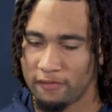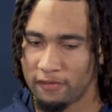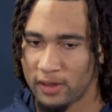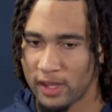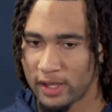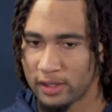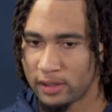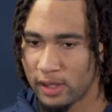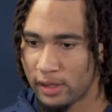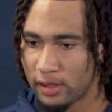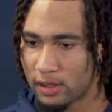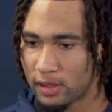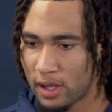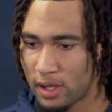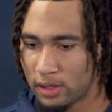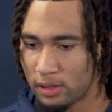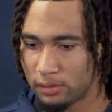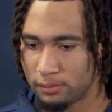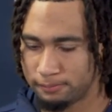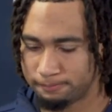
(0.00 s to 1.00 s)
I feel like they
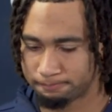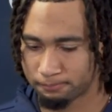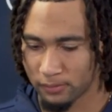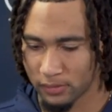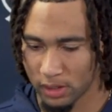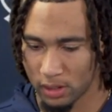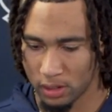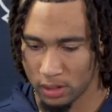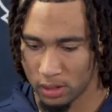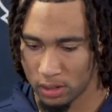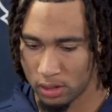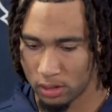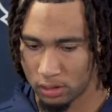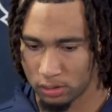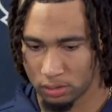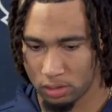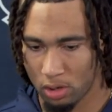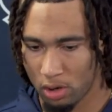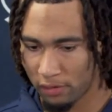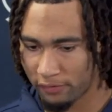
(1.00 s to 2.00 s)
kind
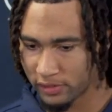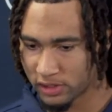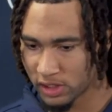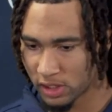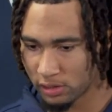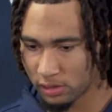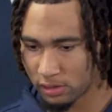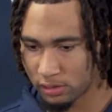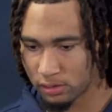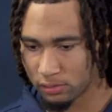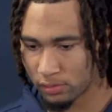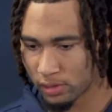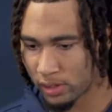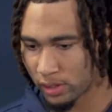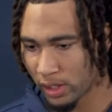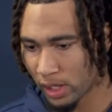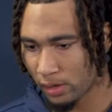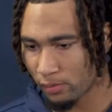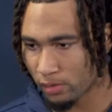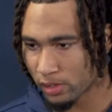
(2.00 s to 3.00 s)
of go off each other. The
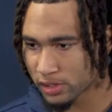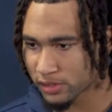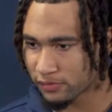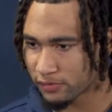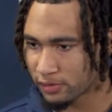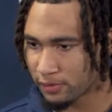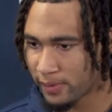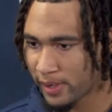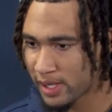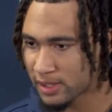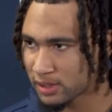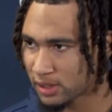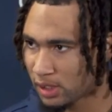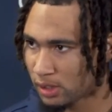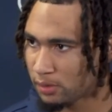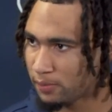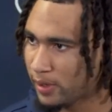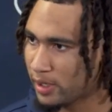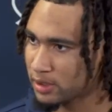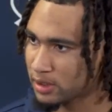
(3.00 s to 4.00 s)
running game works for the passing
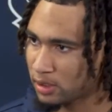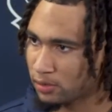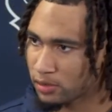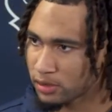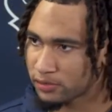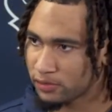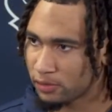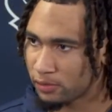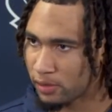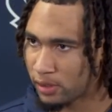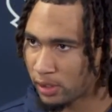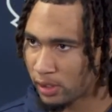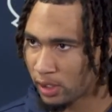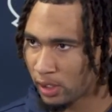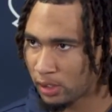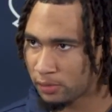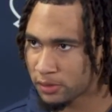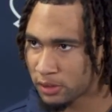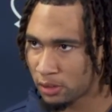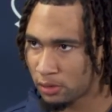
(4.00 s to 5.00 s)
game. The passing game works for the running game.